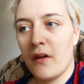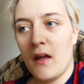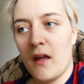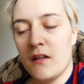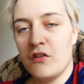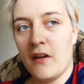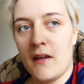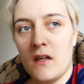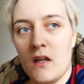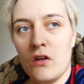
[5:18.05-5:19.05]
uh,
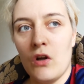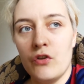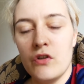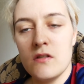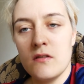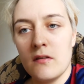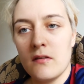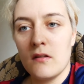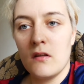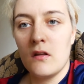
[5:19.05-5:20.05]
chicken and onions